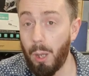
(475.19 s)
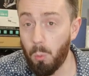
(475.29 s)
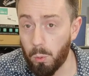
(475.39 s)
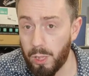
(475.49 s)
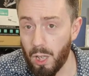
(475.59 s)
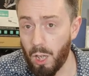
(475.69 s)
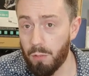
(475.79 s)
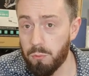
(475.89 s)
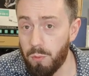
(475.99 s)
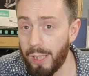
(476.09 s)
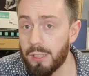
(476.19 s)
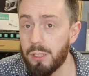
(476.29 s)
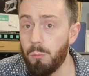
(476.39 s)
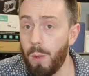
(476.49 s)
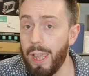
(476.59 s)
bulk of
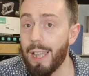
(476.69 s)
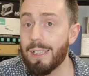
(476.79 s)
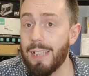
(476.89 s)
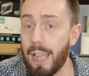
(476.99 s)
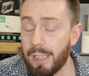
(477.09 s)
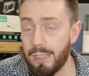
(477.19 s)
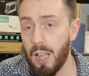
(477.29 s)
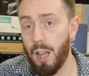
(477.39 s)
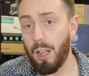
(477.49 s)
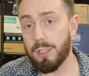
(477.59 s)
ransomware attacks